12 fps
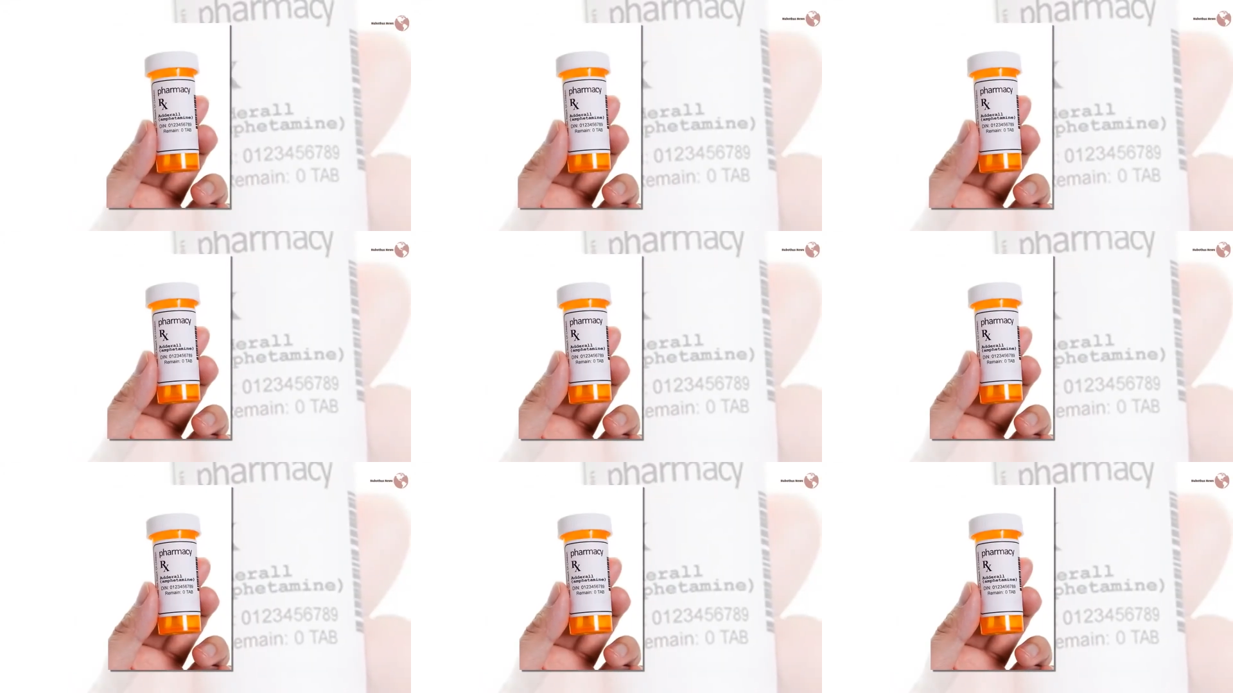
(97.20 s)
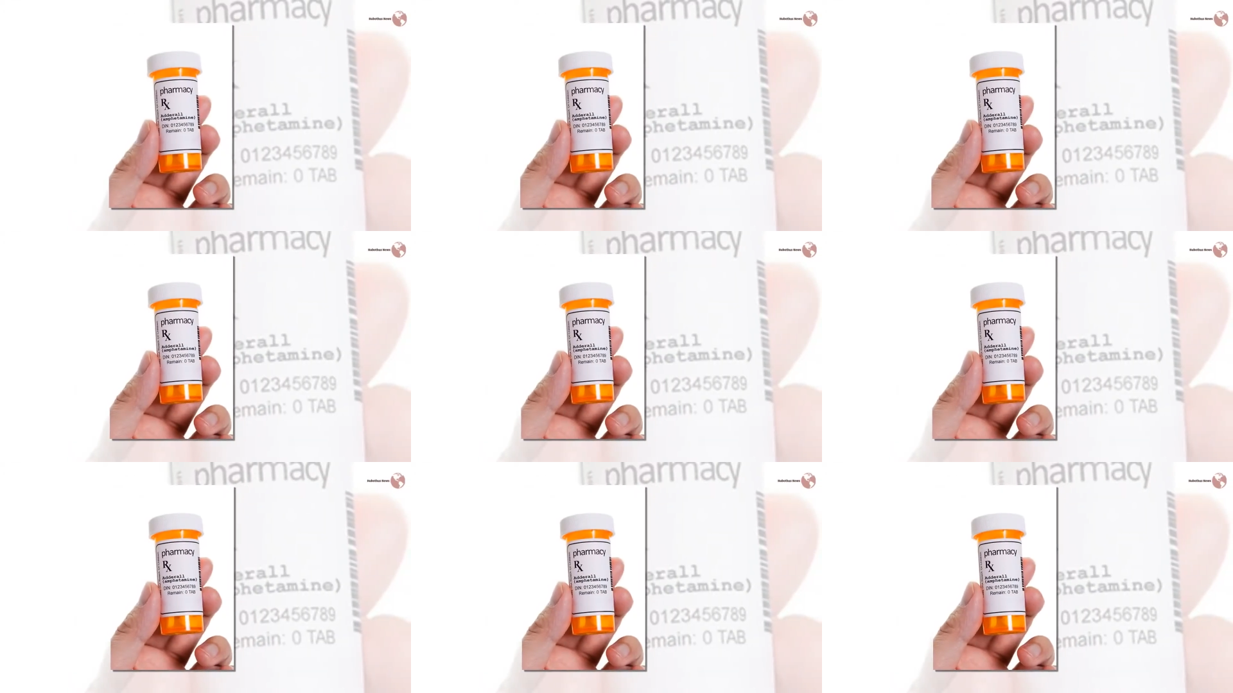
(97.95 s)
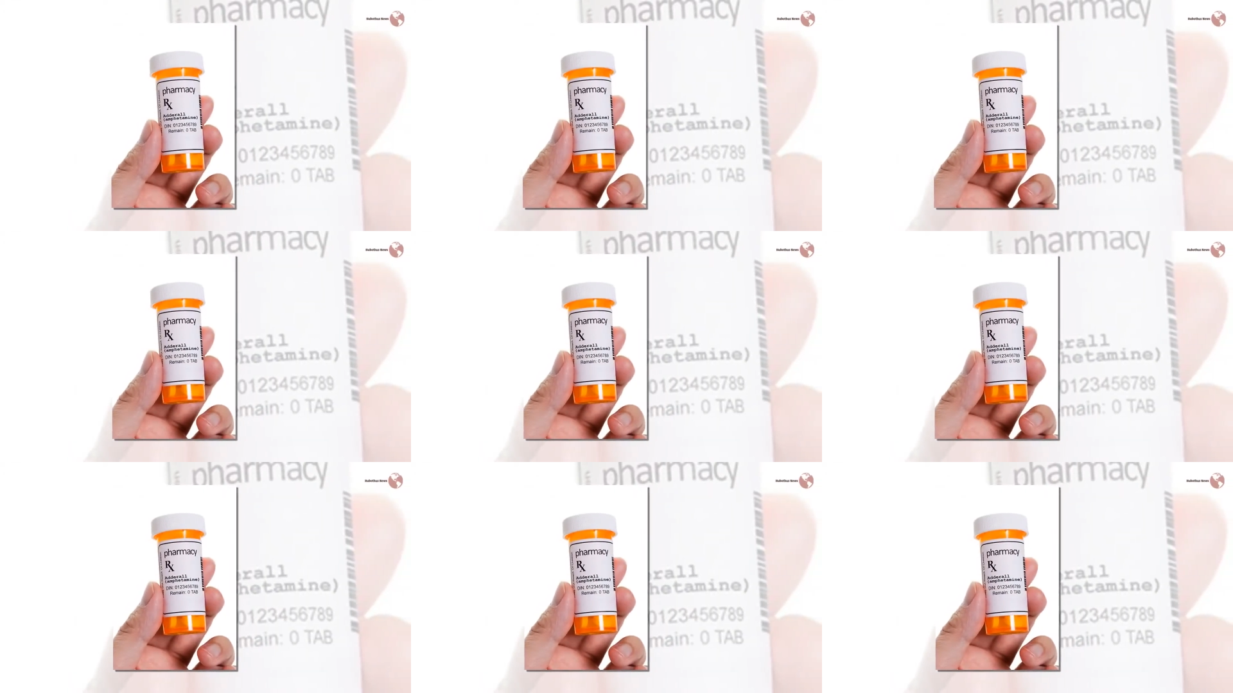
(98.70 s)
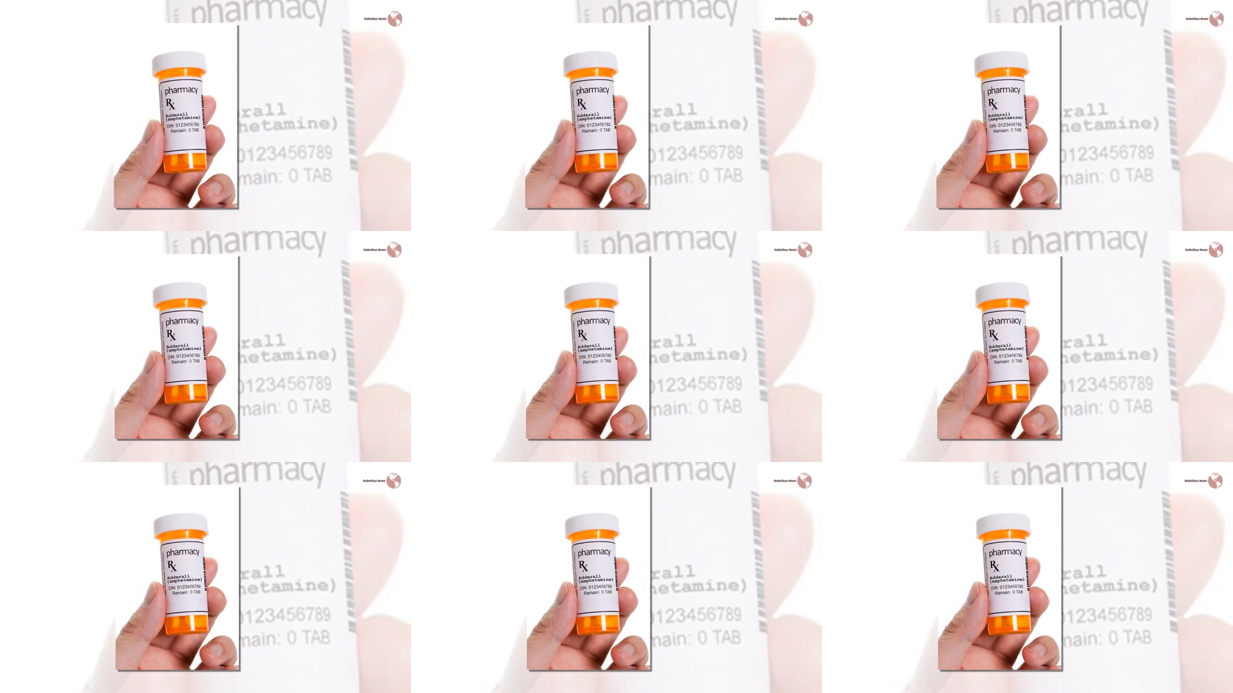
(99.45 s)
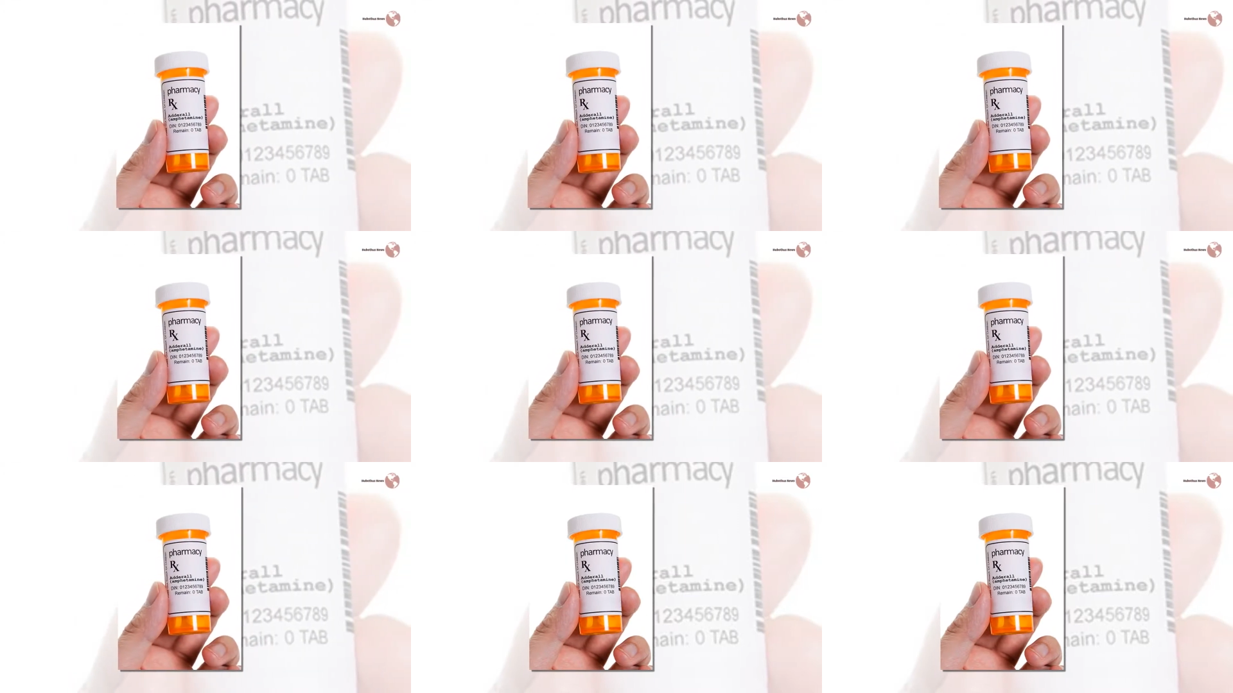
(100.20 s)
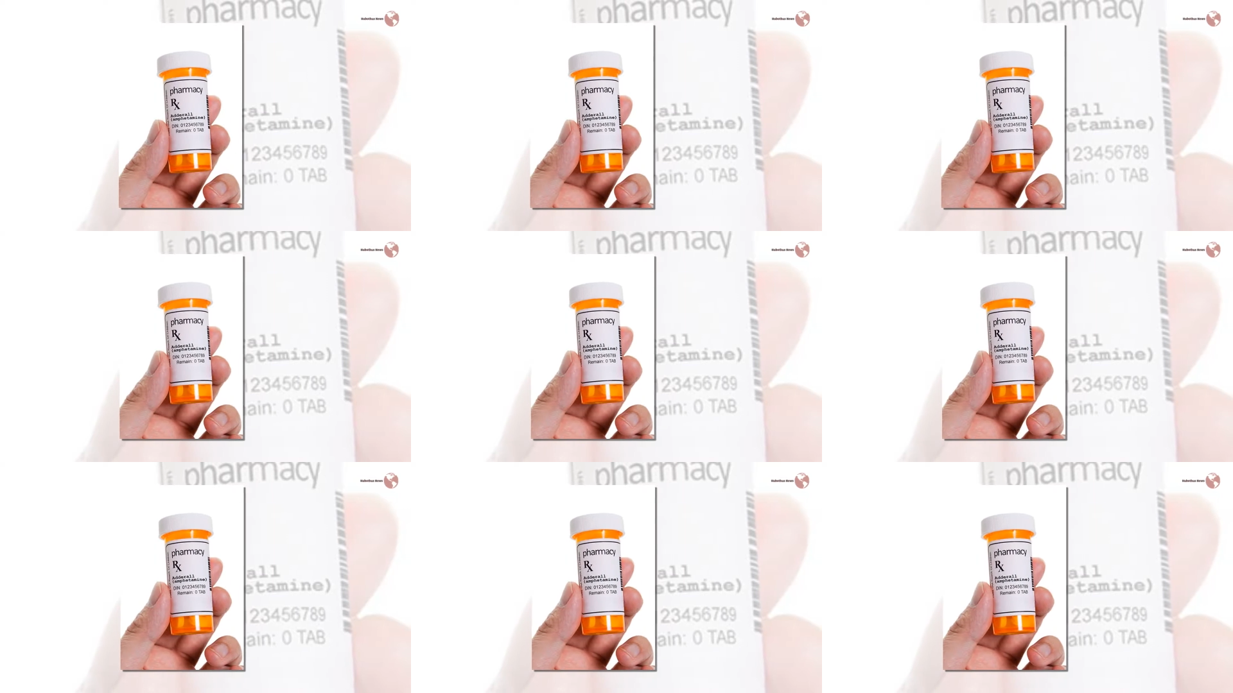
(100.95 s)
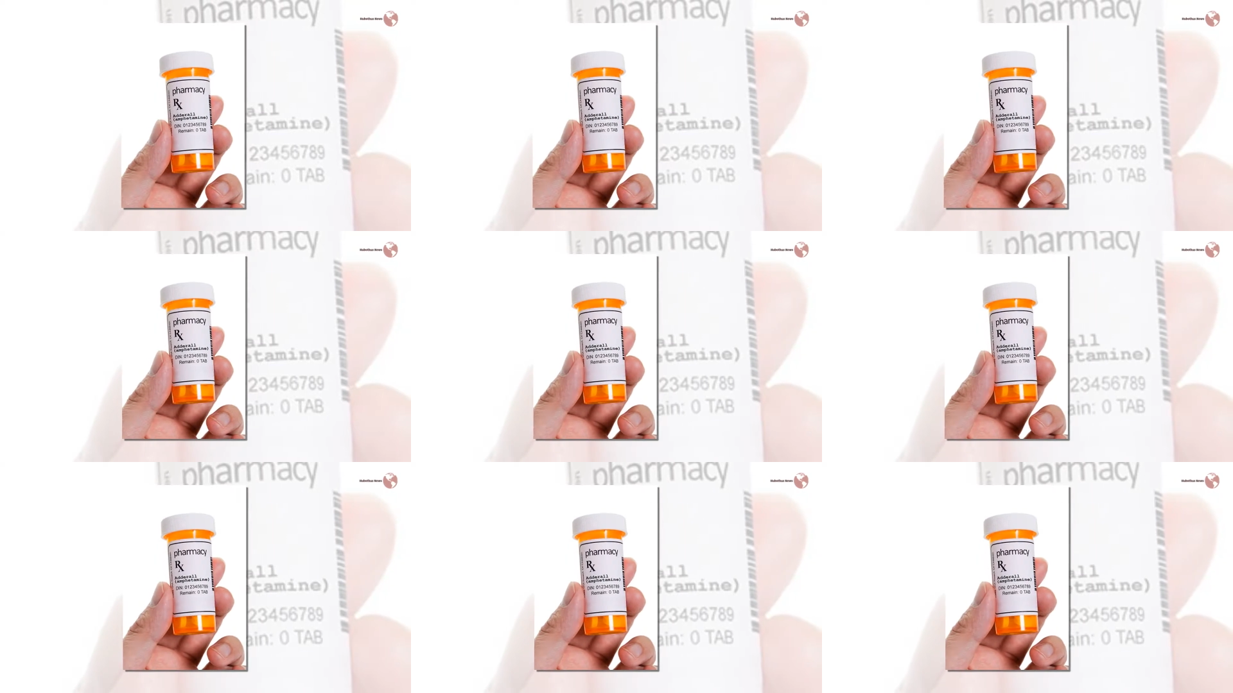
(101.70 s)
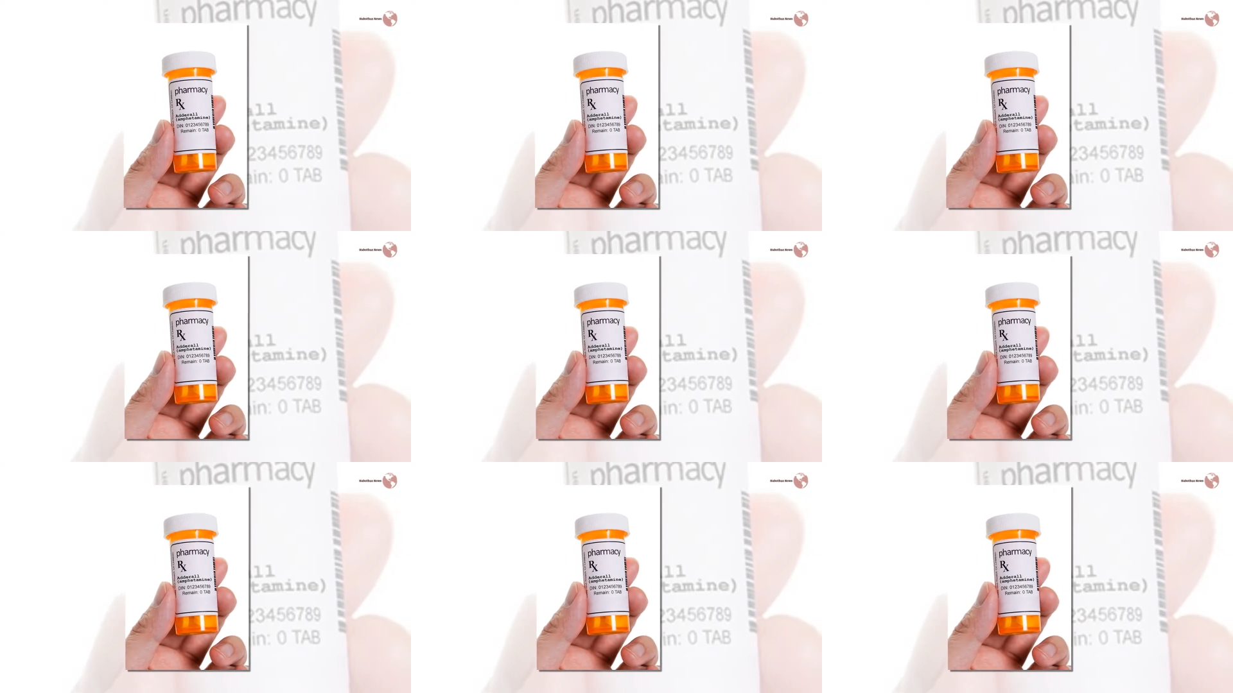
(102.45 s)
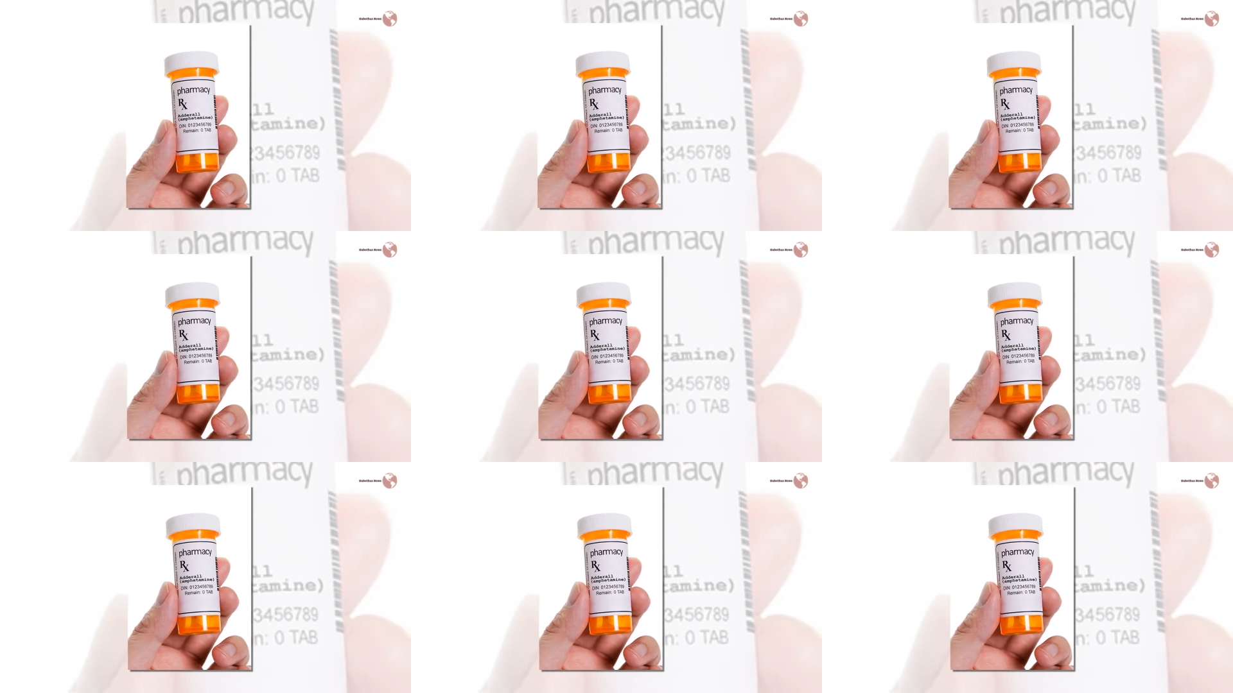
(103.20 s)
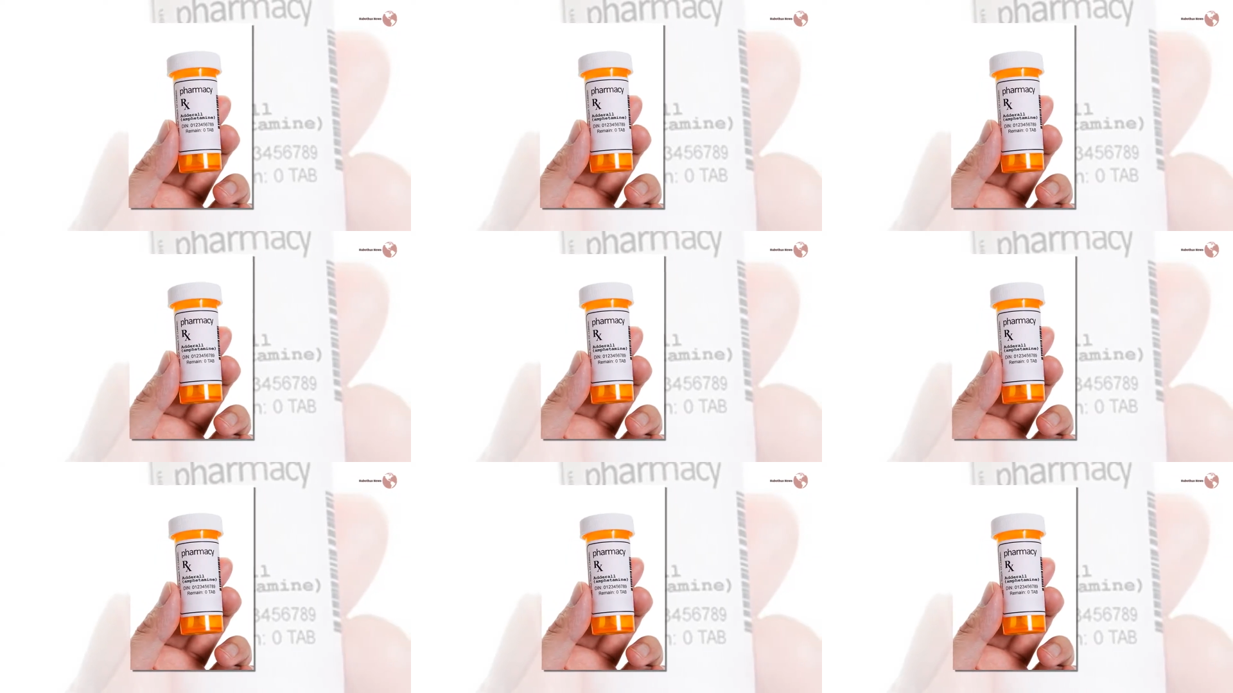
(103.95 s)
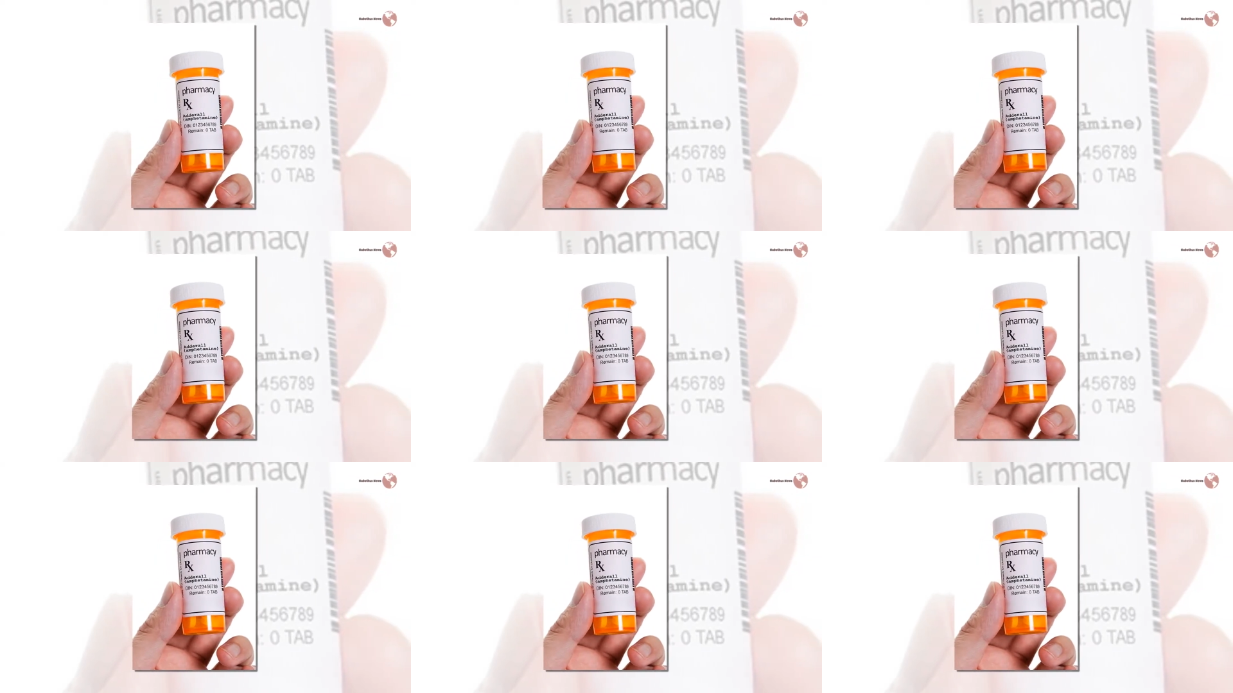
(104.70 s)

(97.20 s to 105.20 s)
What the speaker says: Nobody's mouth can be seen.